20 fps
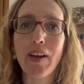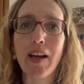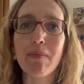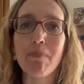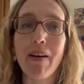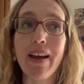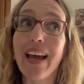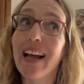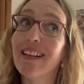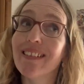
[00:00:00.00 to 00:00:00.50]
and
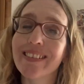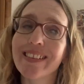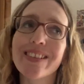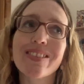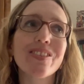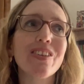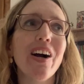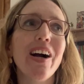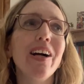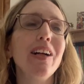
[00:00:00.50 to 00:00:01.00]
my eldest
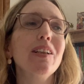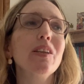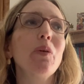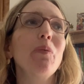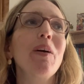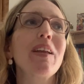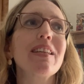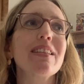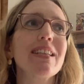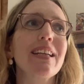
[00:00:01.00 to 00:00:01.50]
child
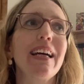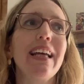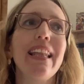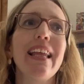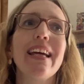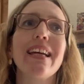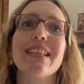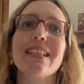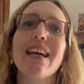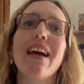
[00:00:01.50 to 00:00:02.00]
went to
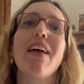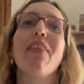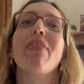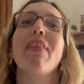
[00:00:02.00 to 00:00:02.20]
collect